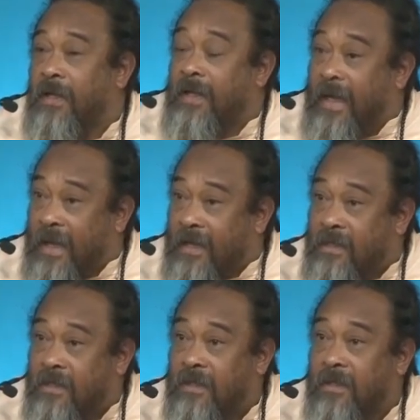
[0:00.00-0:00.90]

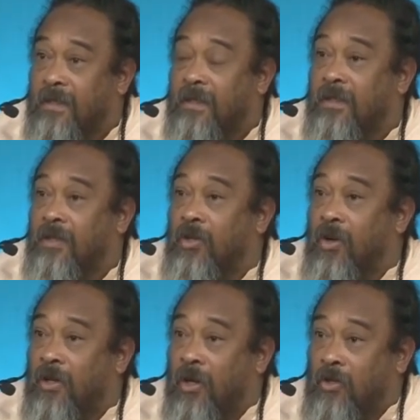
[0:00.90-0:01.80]
that
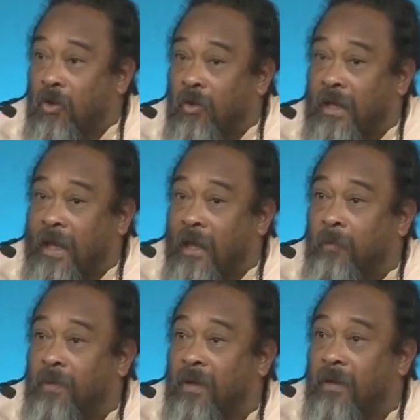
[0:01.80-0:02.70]
you are not only
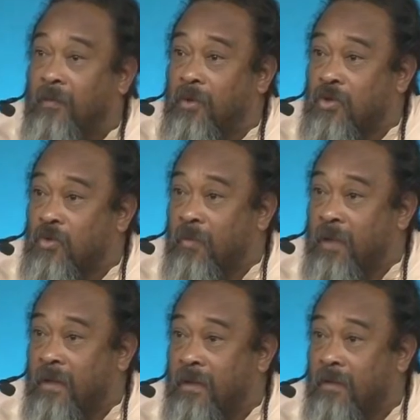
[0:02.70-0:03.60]
helping abused
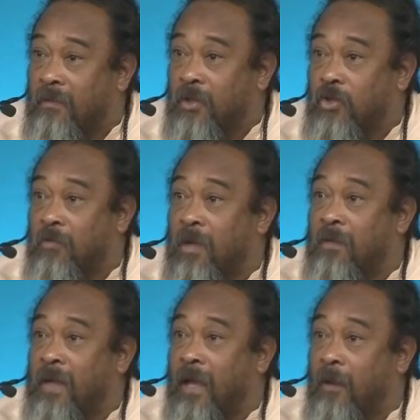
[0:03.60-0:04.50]
women, but you may
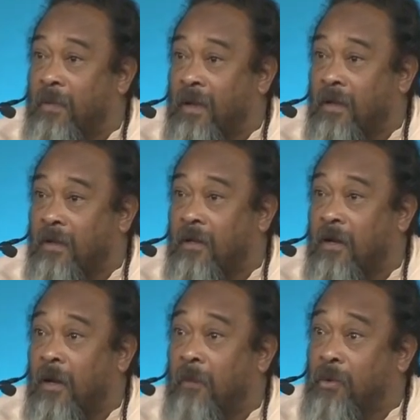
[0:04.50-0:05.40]
be helping
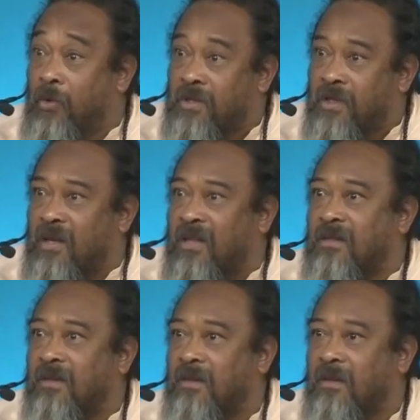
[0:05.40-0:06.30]
their abusers
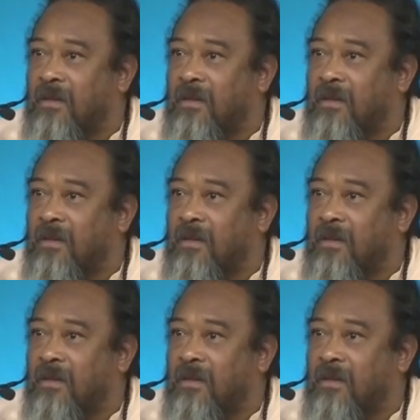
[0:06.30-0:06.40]
also.